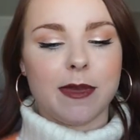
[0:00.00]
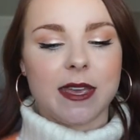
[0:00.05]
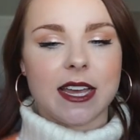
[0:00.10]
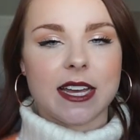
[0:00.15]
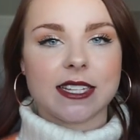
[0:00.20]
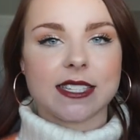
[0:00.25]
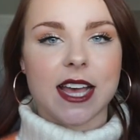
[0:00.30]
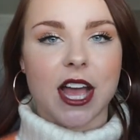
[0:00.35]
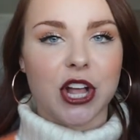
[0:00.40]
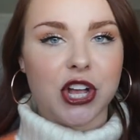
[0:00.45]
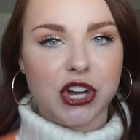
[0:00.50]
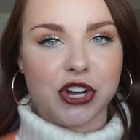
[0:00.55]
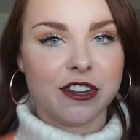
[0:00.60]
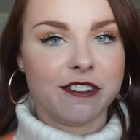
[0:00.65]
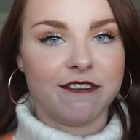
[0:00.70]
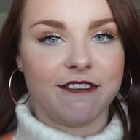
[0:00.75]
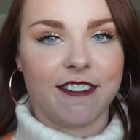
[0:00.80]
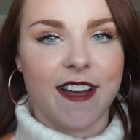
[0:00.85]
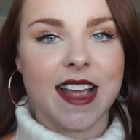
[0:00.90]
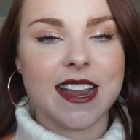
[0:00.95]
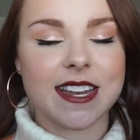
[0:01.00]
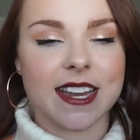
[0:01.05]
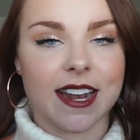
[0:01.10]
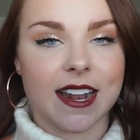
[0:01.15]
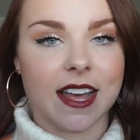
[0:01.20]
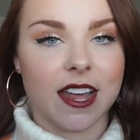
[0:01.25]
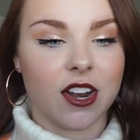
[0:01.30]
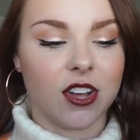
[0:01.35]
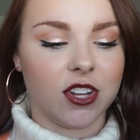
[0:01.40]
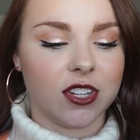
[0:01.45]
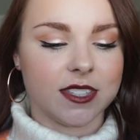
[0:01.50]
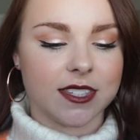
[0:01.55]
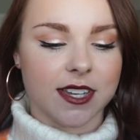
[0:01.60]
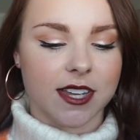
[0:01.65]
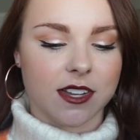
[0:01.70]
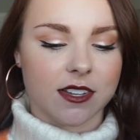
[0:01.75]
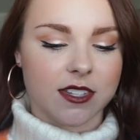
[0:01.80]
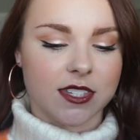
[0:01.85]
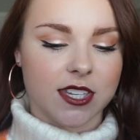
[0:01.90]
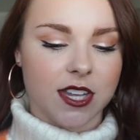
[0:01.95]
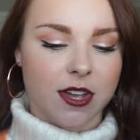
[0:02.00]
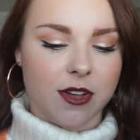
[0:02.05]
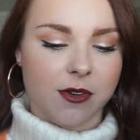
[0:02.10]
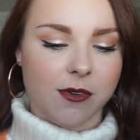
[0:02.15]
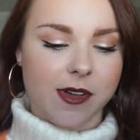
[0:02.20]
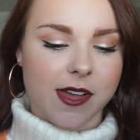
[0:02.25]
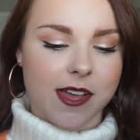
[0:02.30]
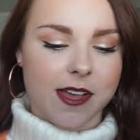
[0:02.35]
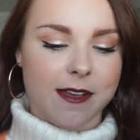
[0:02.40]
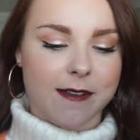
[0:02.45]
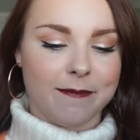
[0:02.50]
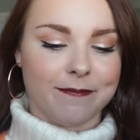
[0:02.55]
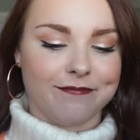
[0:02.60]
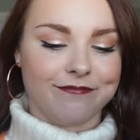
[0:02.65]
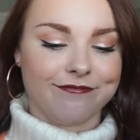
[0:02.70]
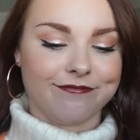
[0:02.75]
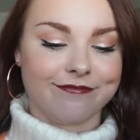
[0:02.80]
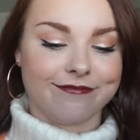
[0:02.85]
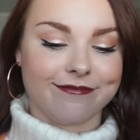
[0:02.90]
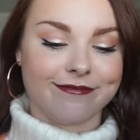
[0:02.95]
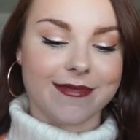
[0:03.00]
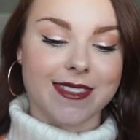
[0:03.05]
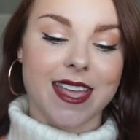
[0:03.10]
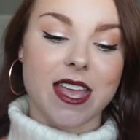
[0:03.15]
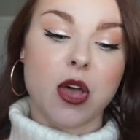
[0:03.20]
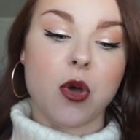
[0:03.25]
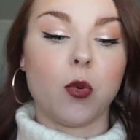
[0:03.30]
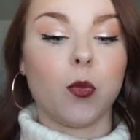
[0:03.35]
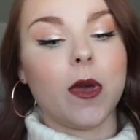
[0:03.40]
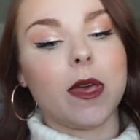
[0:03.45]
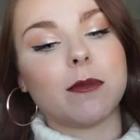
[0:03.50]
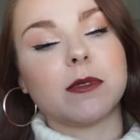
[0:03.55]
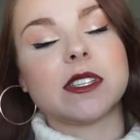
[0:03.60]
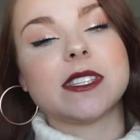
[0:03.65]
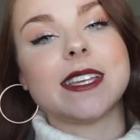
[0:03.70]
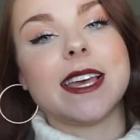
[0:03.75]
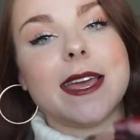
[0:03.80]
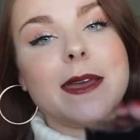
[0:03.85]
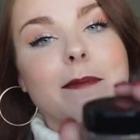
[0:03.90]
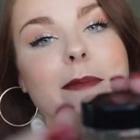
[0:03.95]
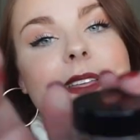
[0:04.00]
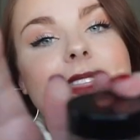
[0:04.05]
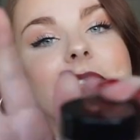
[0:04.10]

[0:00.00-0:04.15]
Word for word: because I couldn't find it at Ulta, so we will see.